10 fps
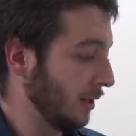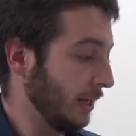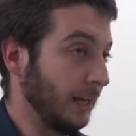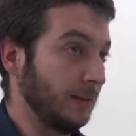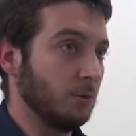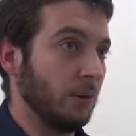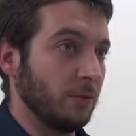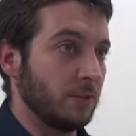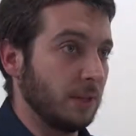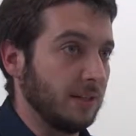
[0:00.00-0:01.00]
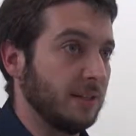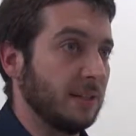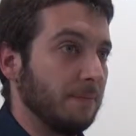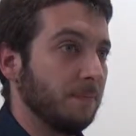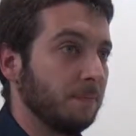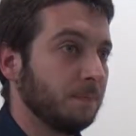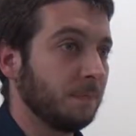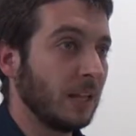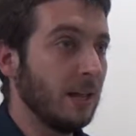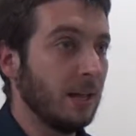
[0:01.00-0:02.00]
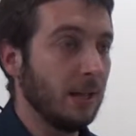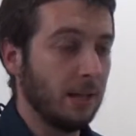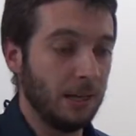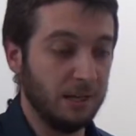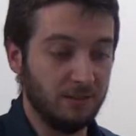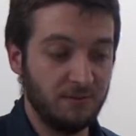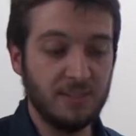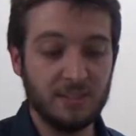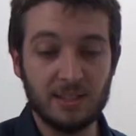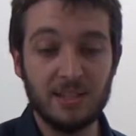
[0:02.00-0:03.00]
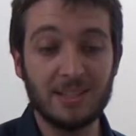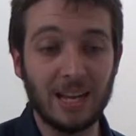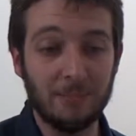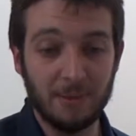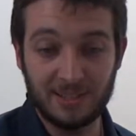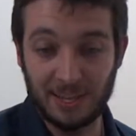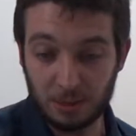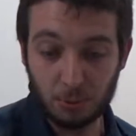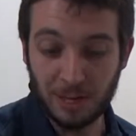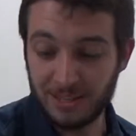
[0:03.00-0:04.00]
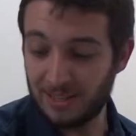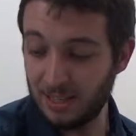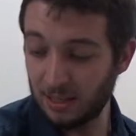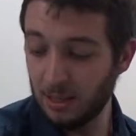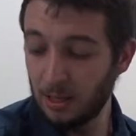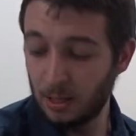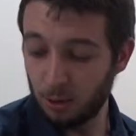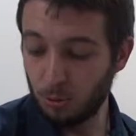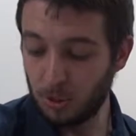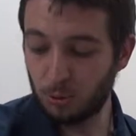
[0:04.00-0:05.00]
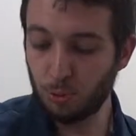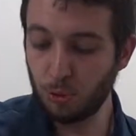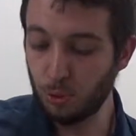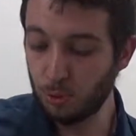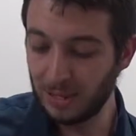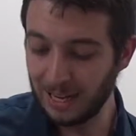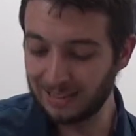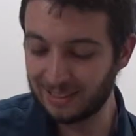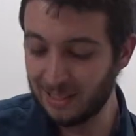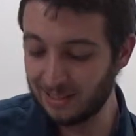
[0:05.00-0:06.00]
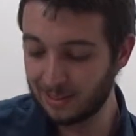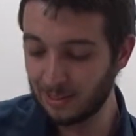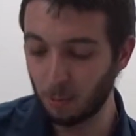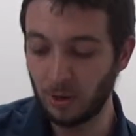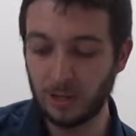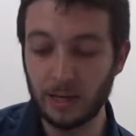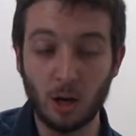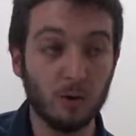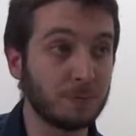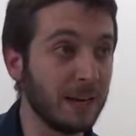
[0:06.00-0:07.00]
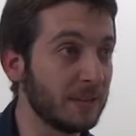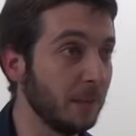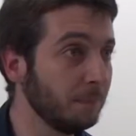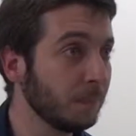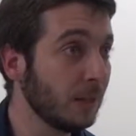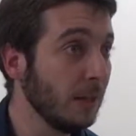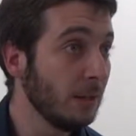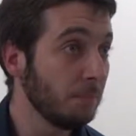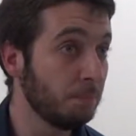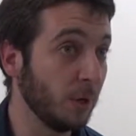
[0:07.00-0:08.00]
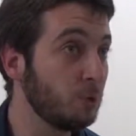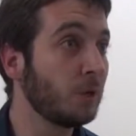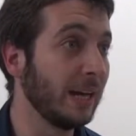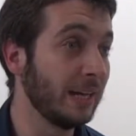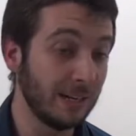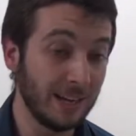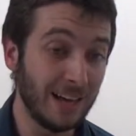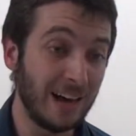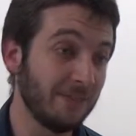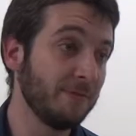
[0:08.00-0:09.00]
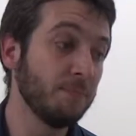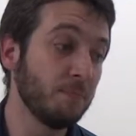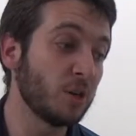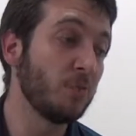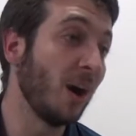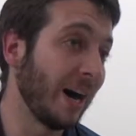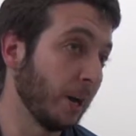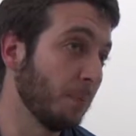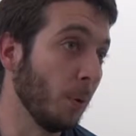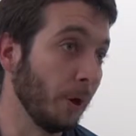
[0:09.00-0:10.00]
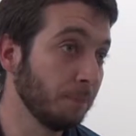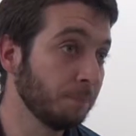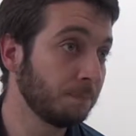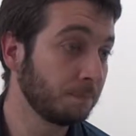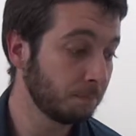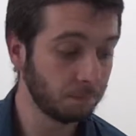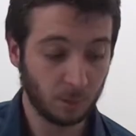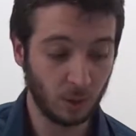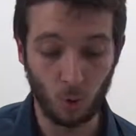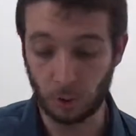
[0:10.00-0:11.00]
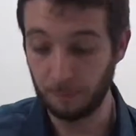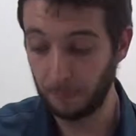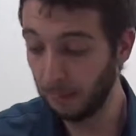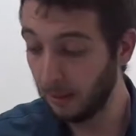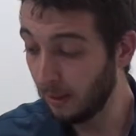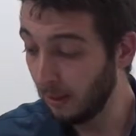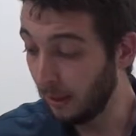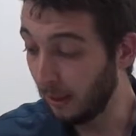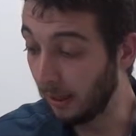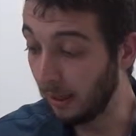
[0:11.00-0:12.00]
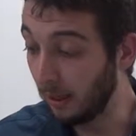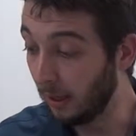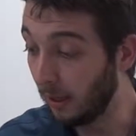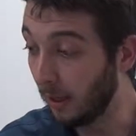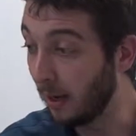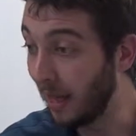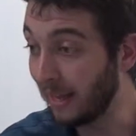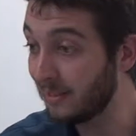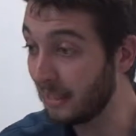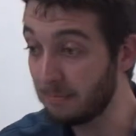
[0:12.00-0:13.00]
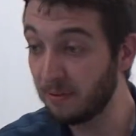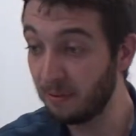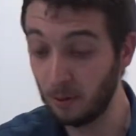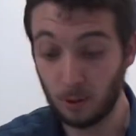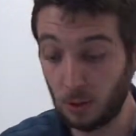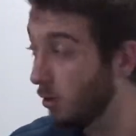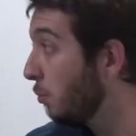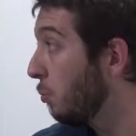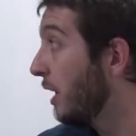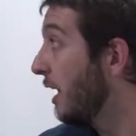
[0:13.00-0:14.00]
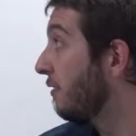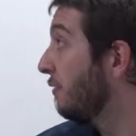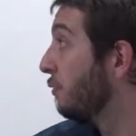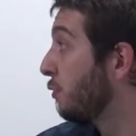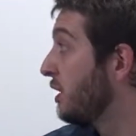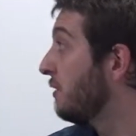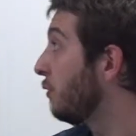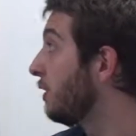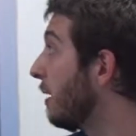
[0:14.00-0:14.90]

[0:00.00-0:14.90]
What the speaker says: And you have your second system. And this system is less realistic. You need to use at least one layer of spacer, but you can have much more higher power. Okay. Like I said before, we have 3 different